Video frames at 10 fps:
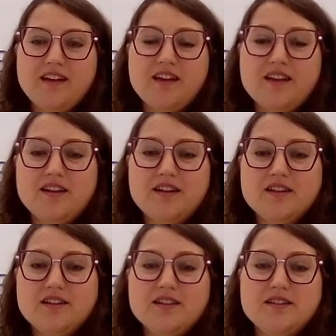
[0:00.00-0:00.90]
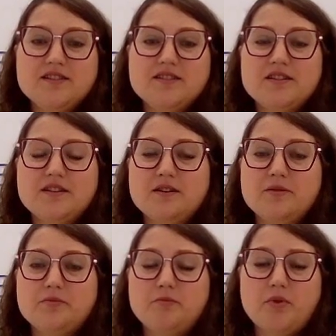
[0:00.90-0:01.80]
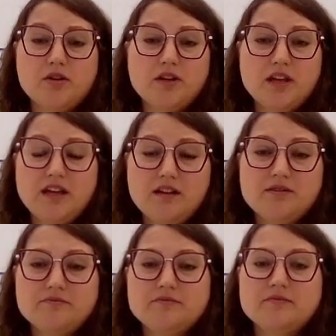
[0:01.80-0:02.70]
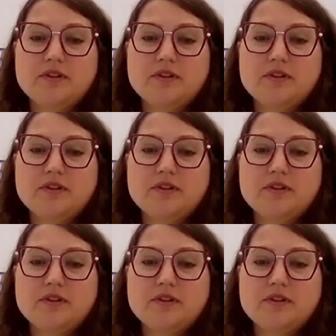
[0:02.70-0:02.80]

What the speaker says: and parking,